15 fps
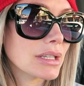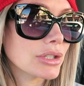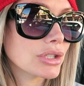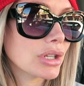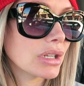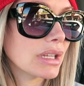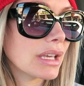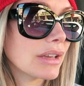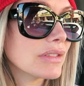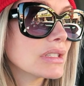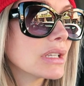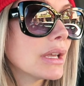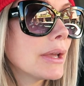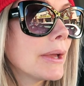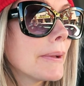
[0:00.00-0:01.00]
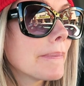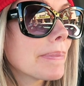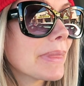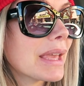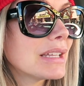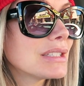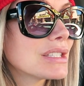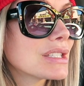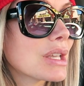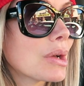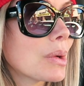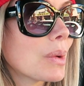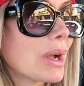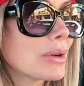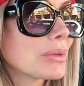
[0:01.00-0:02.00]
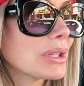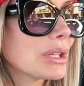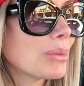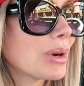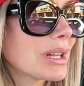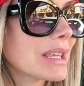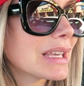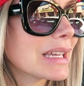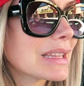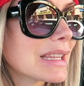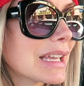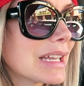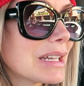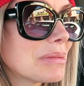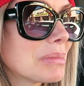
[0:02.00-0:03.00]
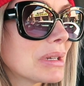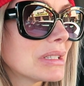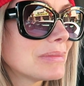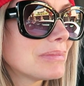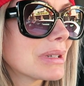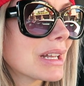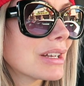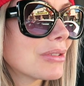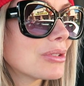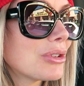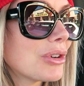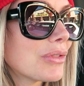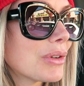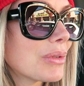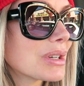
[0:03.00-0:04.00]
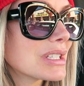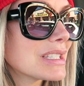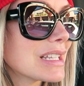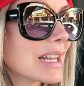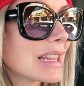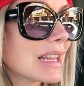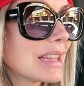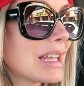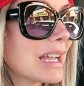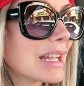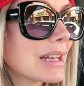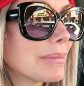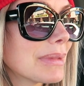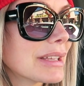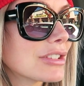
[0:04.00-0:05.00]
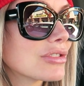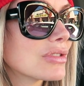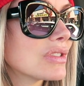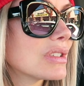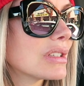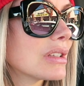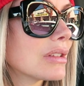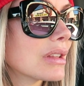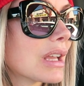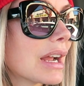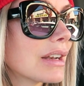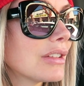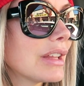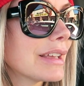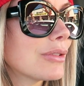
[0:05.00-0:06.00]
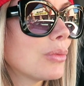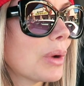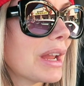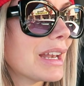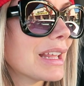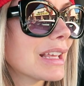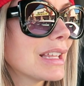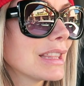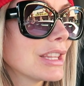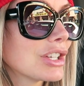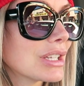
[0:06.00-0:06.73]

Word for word: such good gifts. And so I really want to get them, but I don't know if I want to stand in the line. I'm like kind of like waiting and